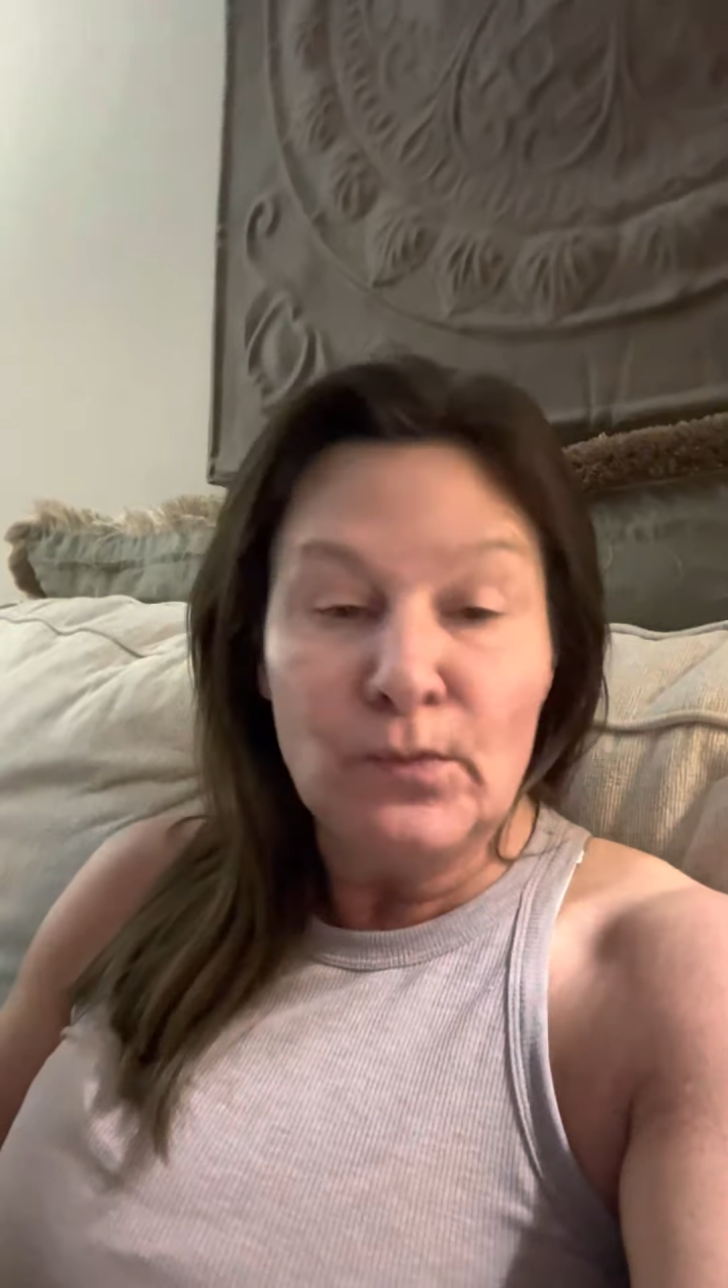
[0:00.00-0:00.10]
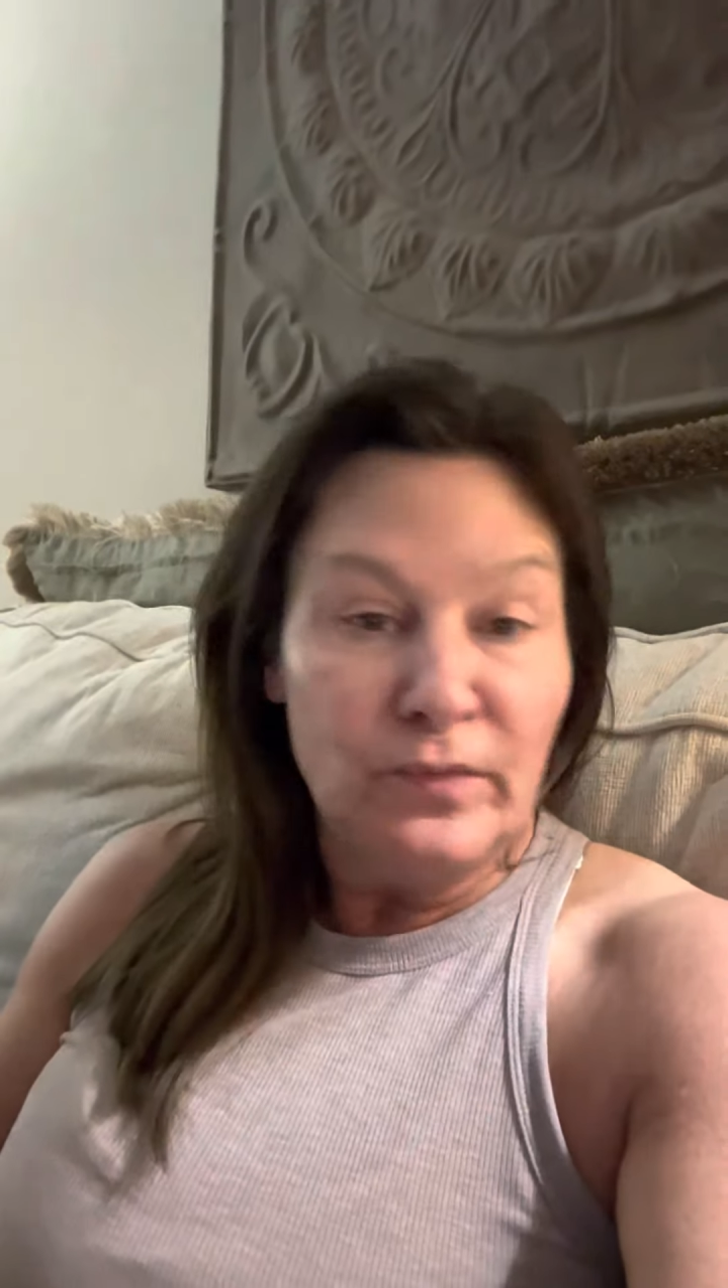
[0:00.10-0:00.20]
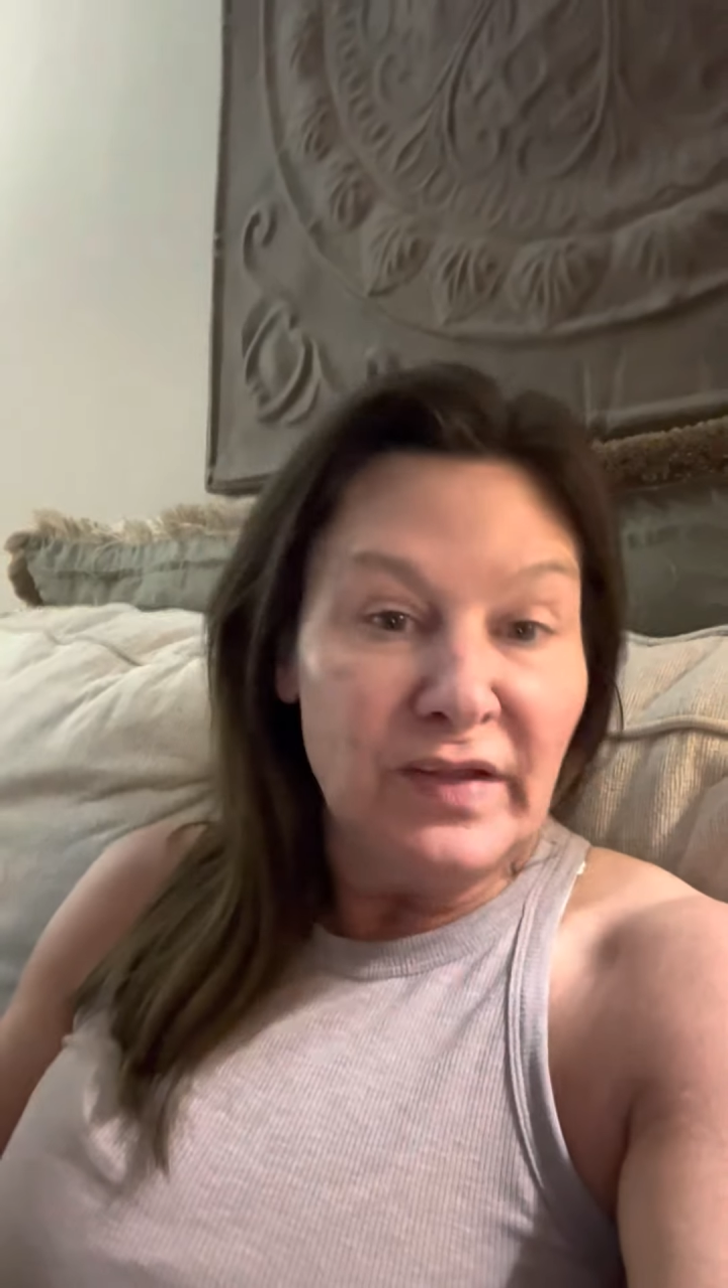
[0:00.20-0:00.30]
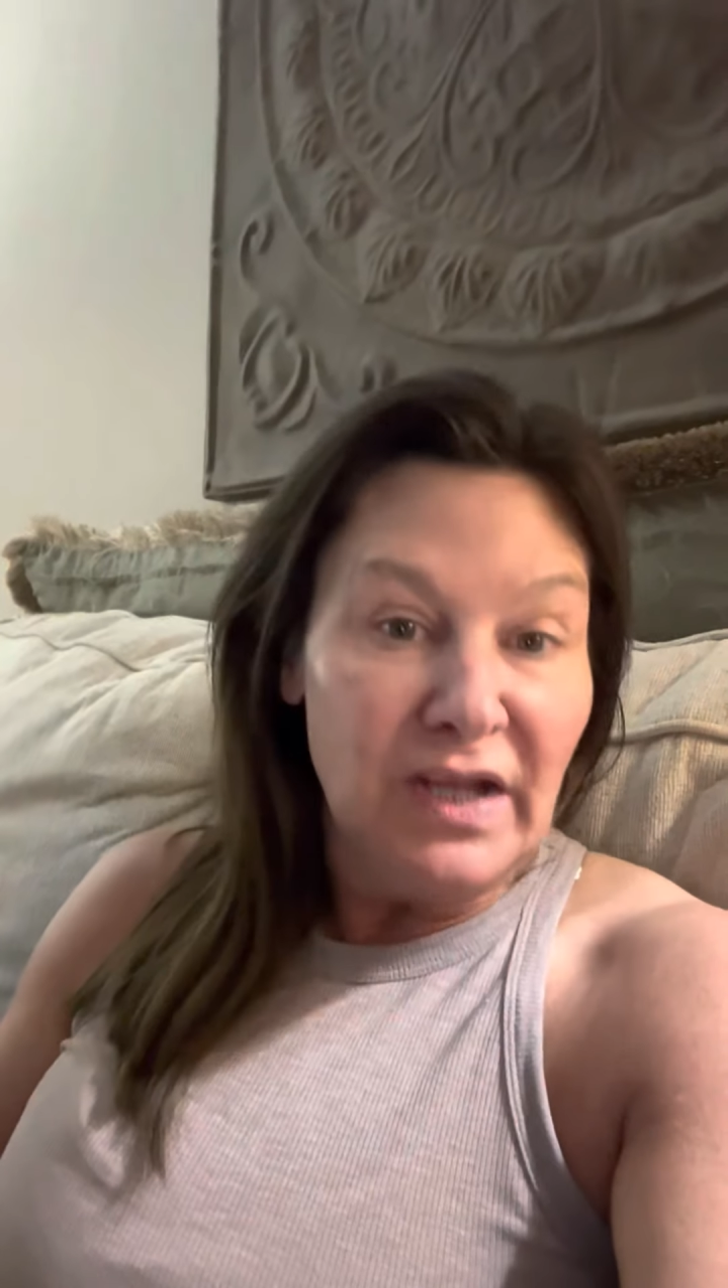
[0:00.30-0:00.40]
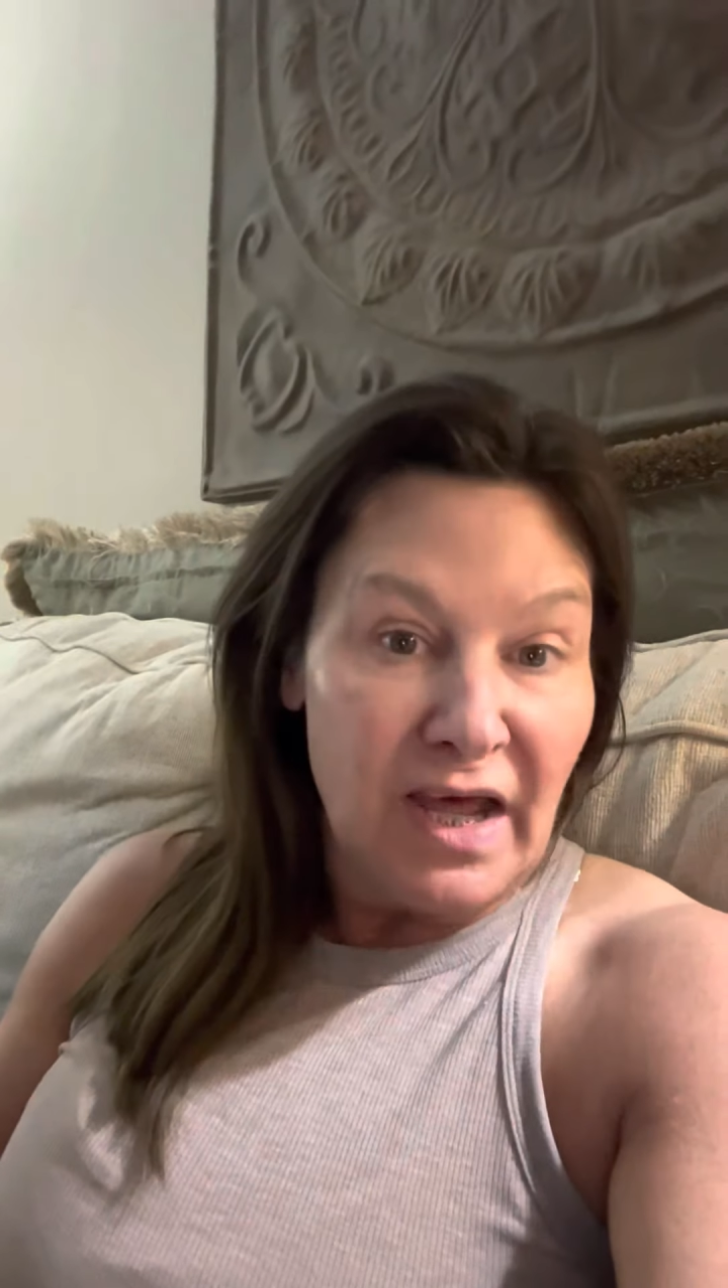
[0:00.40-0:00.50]
with a
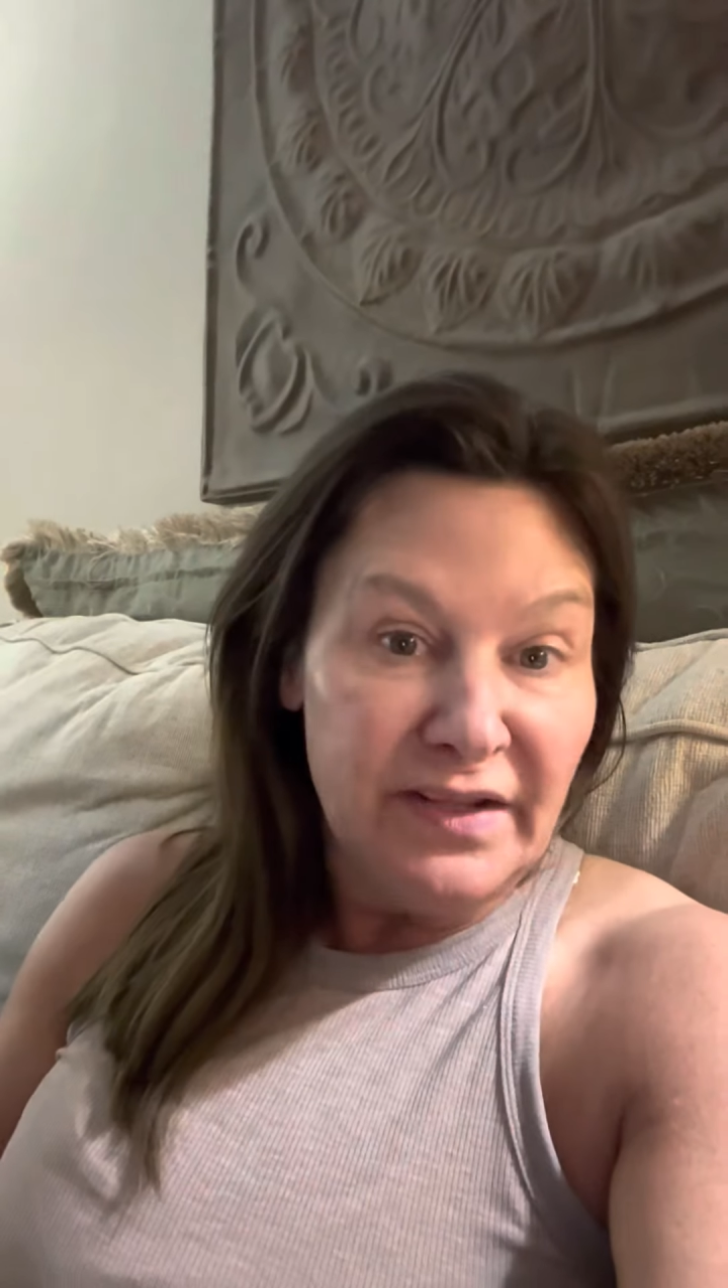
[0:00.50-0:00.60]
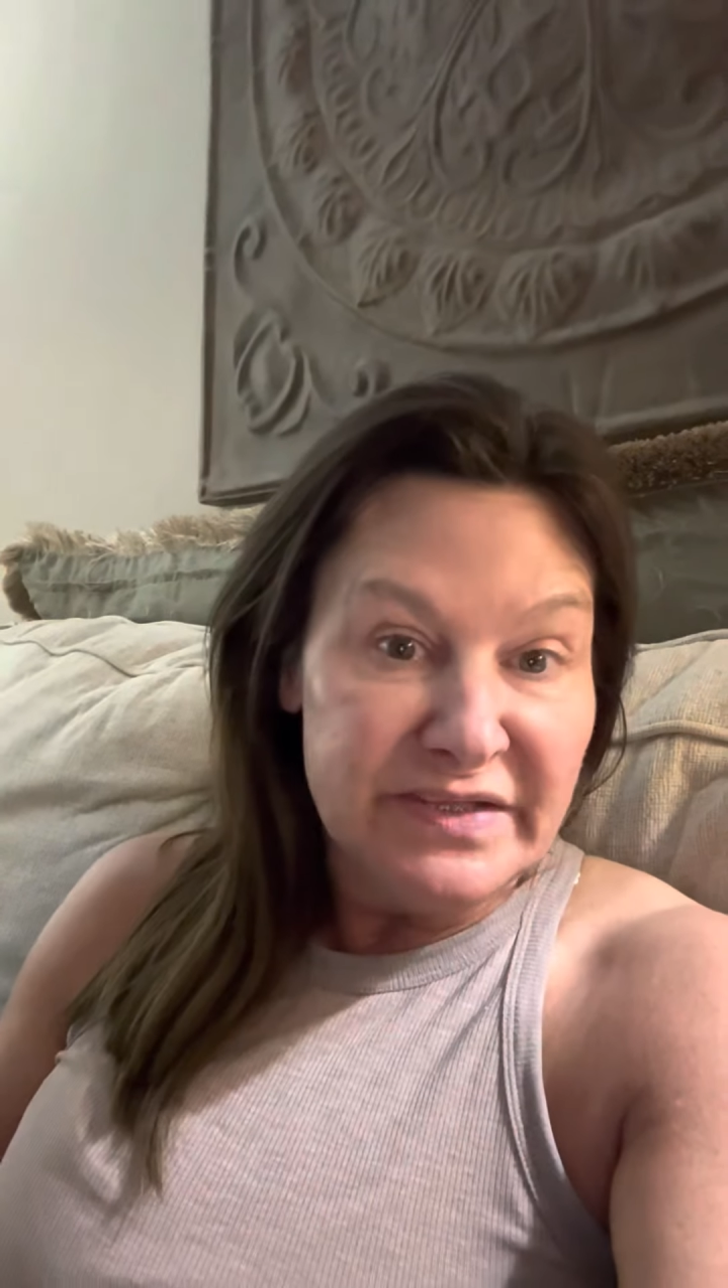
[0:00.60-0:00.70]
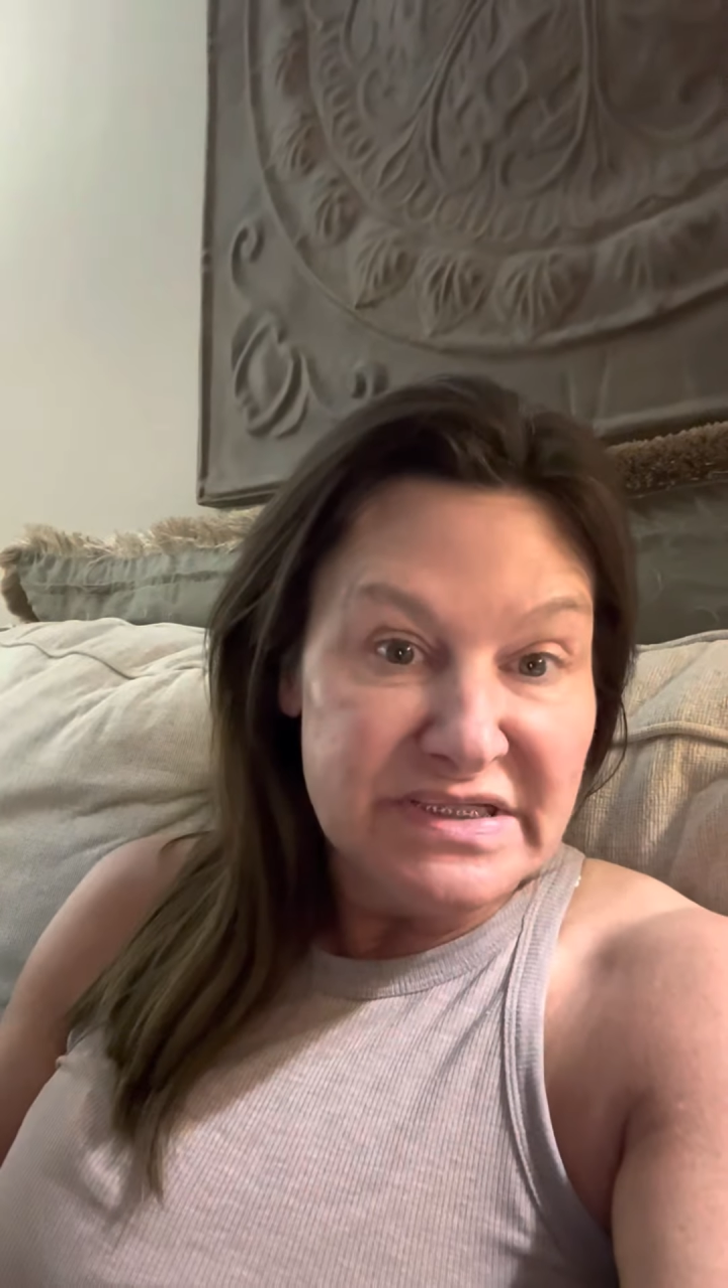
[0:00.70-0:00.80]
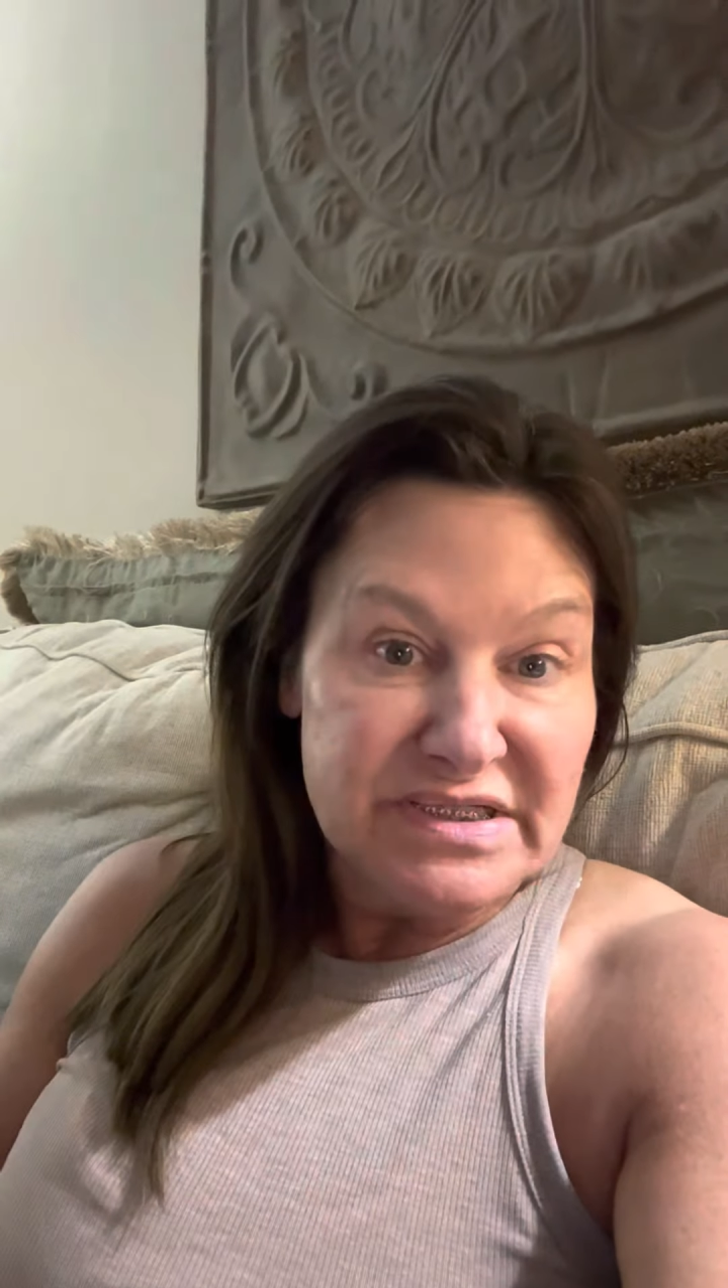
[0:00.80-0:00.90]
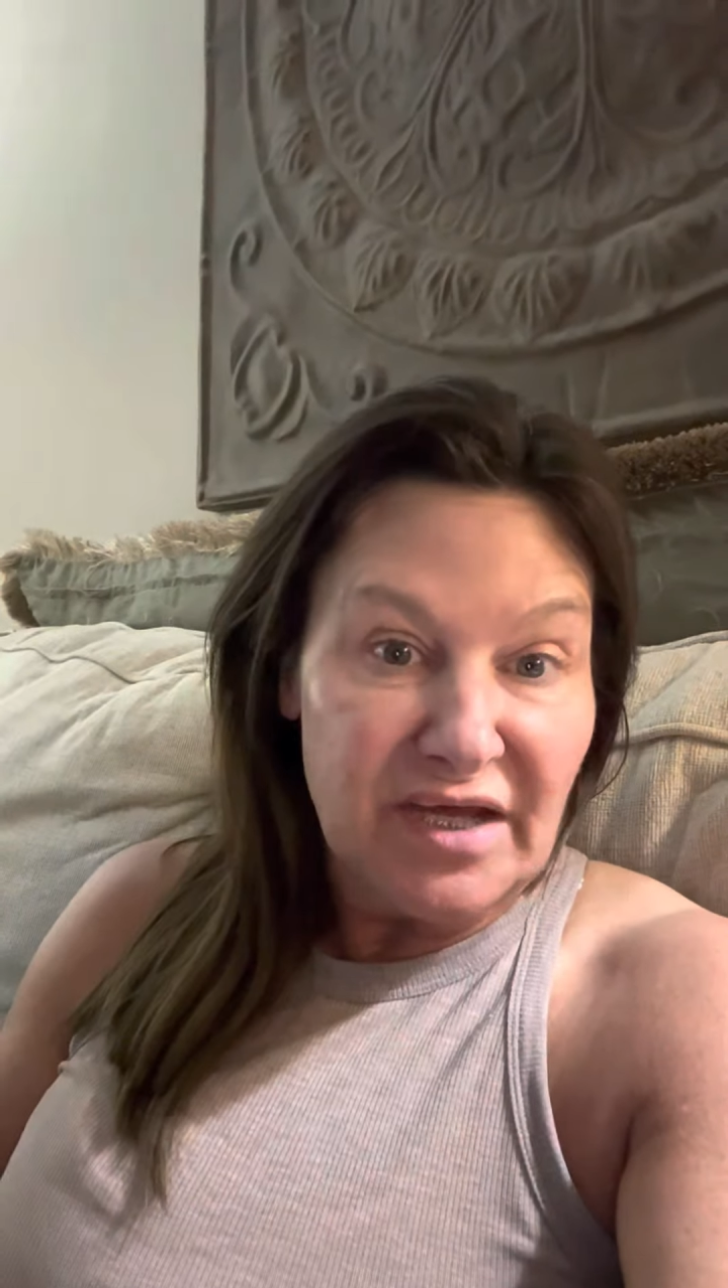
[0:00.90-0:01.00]
lot of the
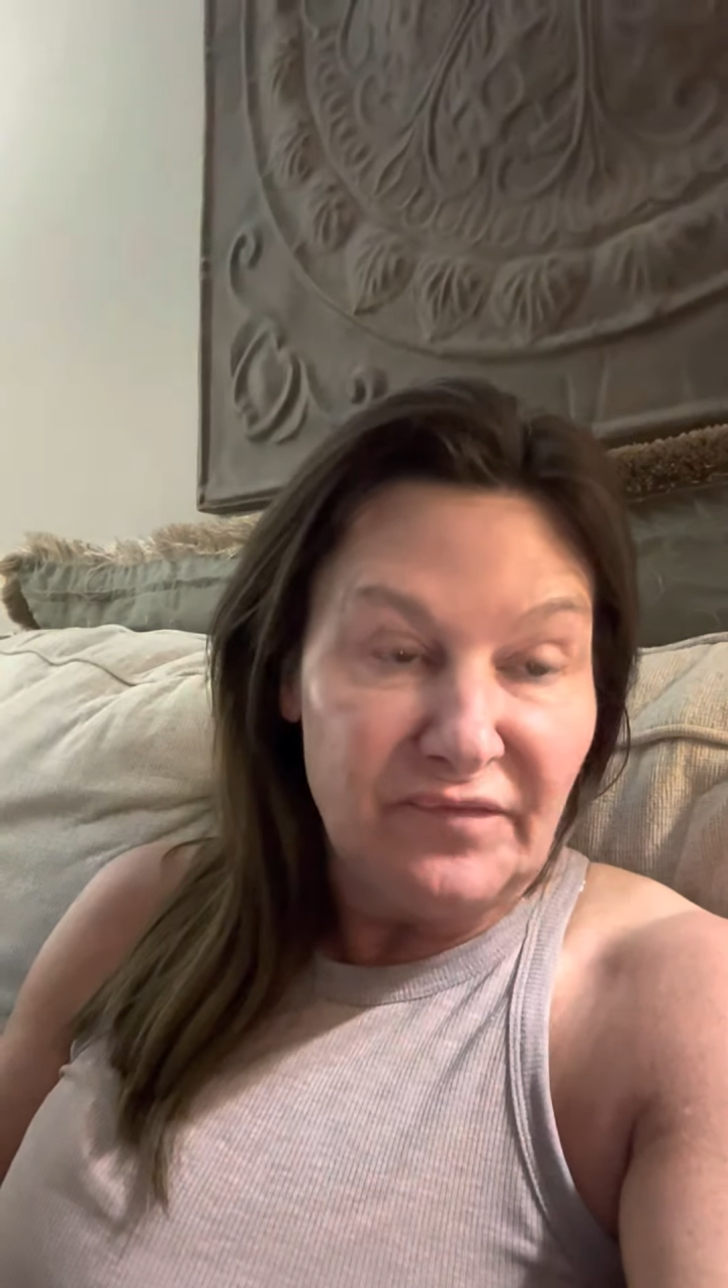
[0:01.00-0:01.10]
stuff.